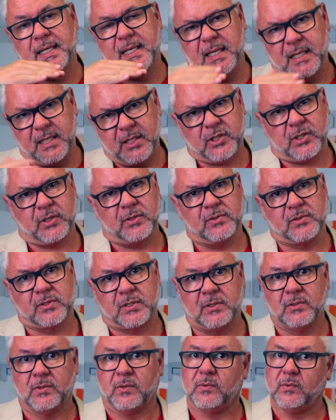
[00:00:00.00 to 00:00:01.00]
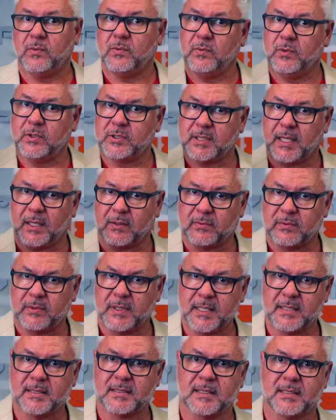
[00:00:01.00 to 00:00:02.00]
issues, which are
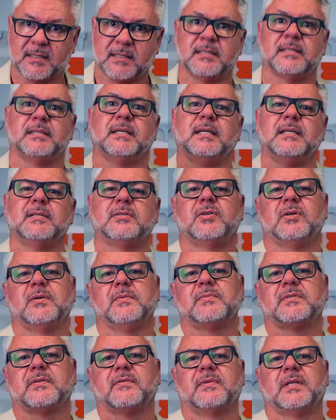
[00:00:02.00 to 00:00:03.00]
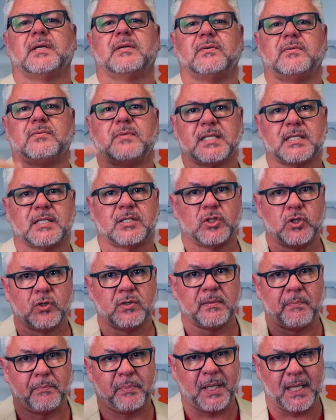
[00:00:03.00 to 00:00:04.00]
risks in terms of their risk to
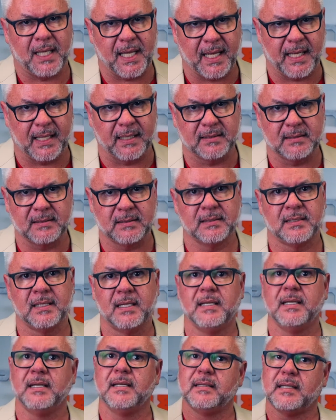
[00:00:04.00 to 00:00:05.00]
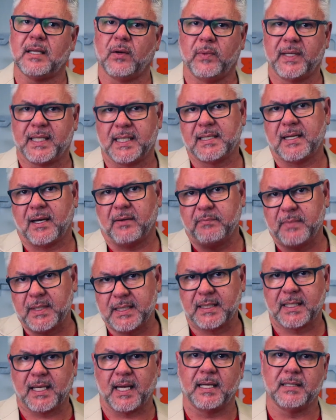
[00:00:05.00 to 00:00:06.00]
the plan that we can now
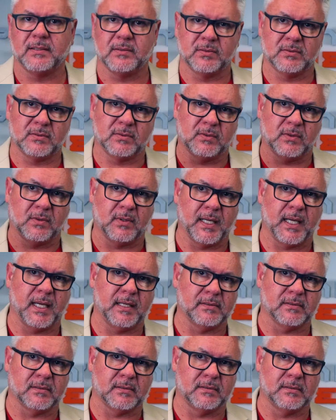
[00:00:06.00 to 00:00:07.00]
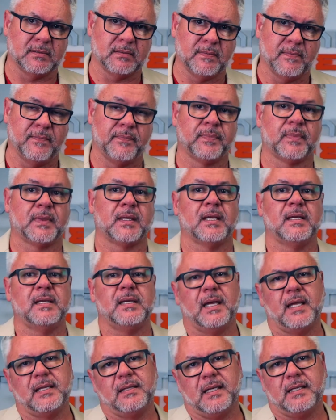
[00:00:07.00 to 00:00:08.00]
mitigate or handle.
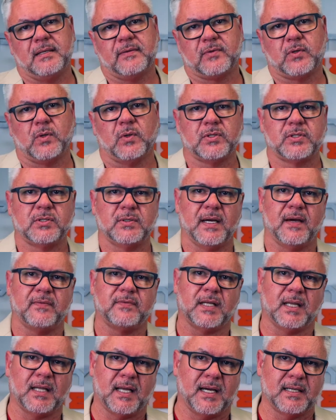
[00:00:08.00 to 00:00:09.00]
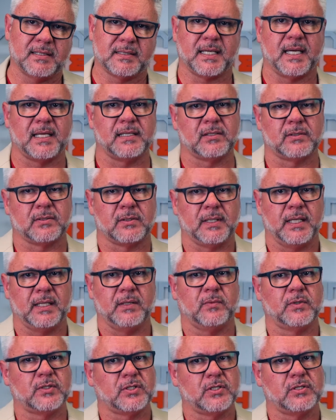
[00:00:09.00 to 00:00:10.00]
And then, of course, you have the last category,
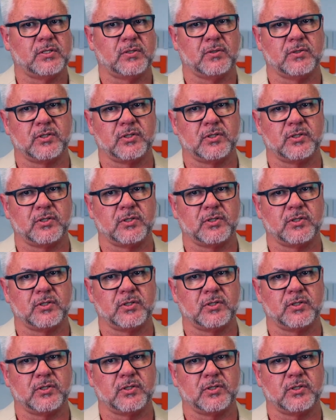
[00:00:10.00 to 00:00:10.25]
which is your